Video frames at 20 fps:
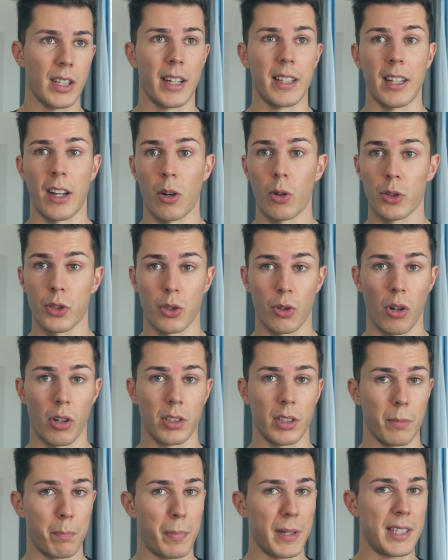and I also
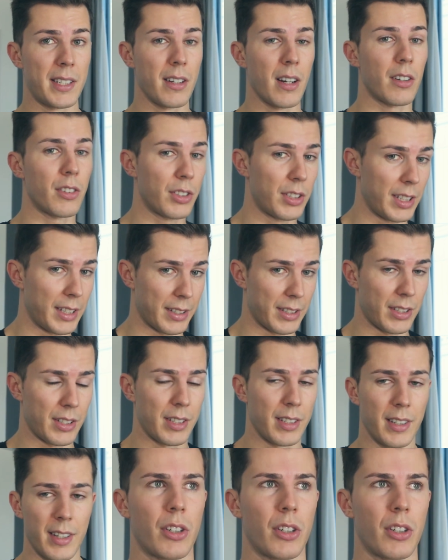got a PCR test.